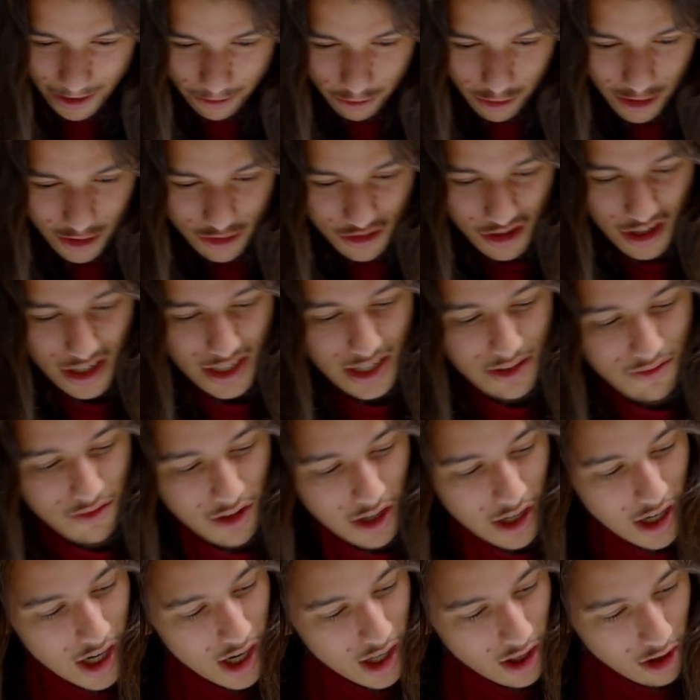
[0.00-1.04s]
are actually a
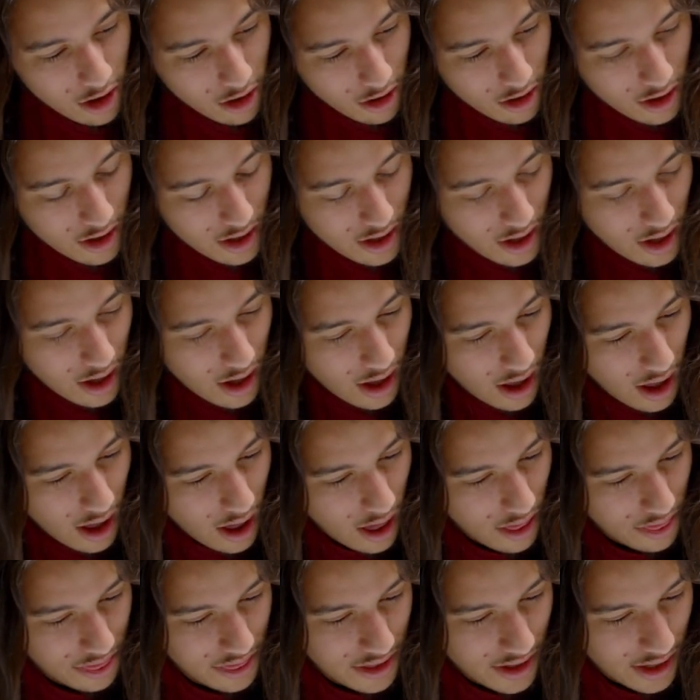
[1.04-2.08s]
different color
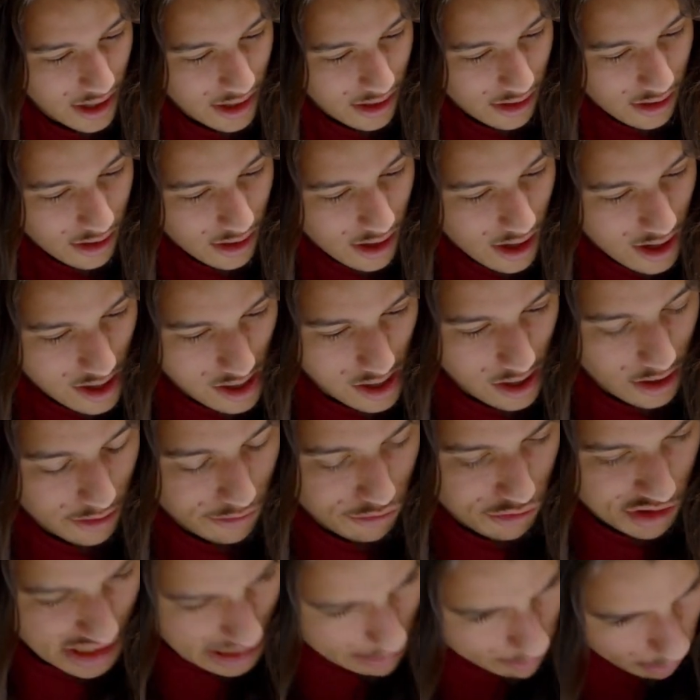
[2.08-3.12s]
than
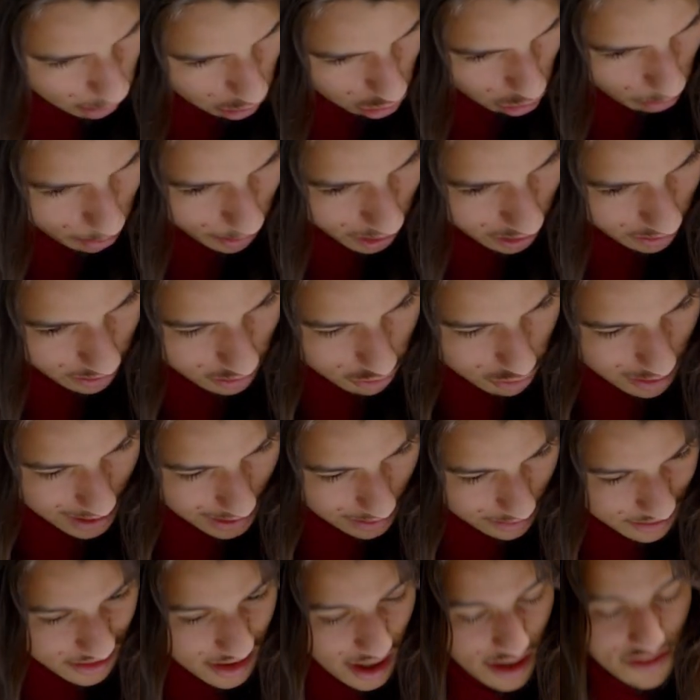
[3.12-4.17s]
a typical bearded
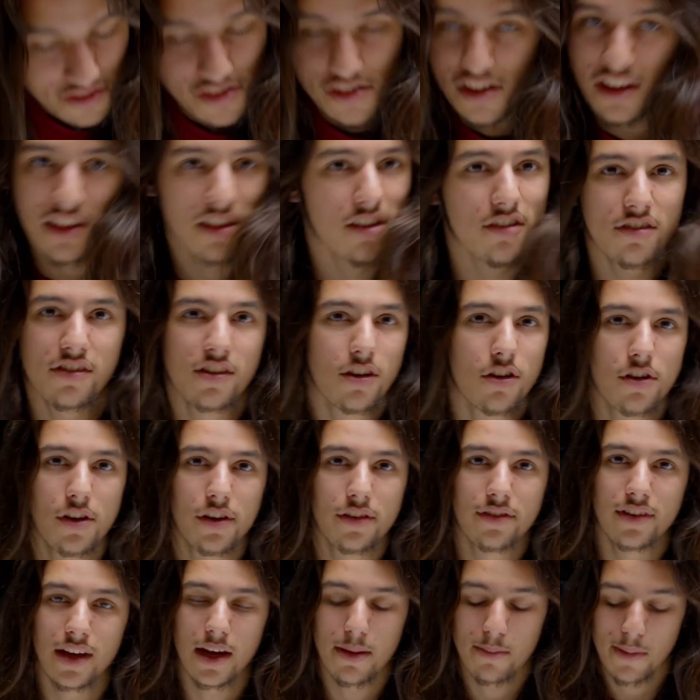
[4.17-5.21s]
dragon's eyes. I think they're still the
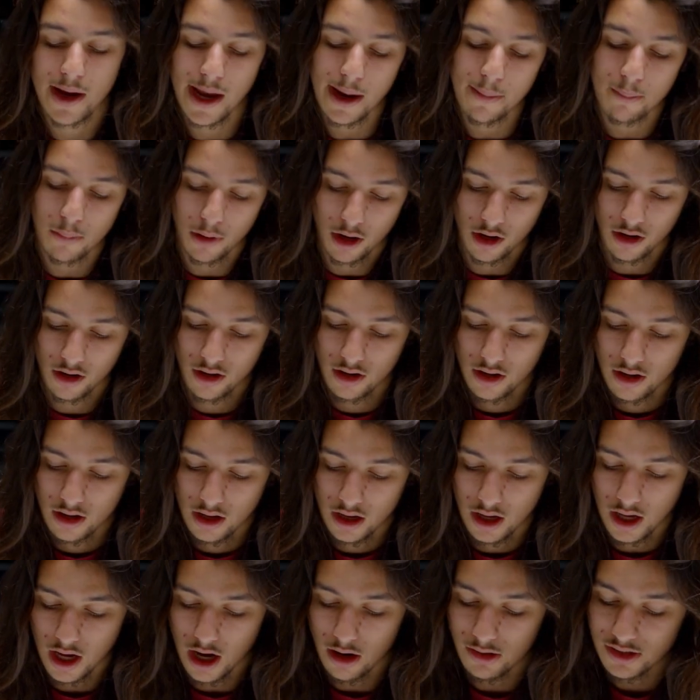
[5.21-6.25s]
same amber,
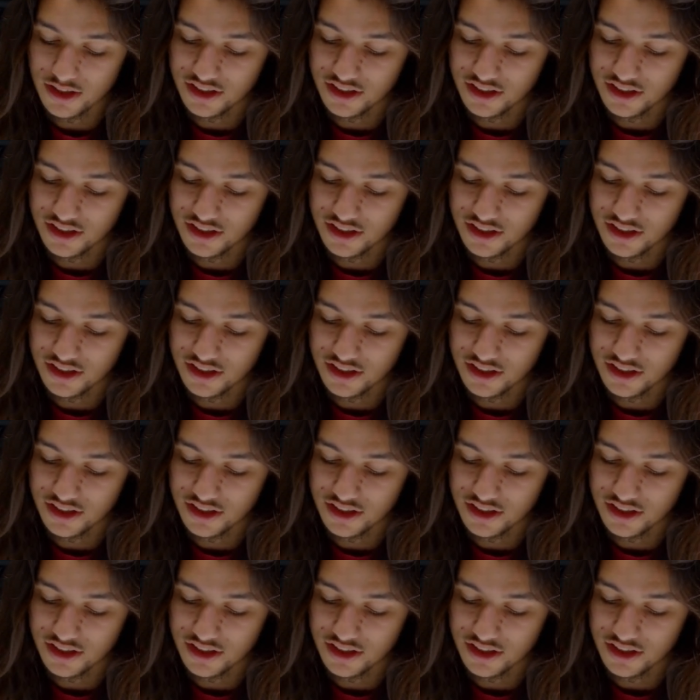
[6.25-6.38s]
which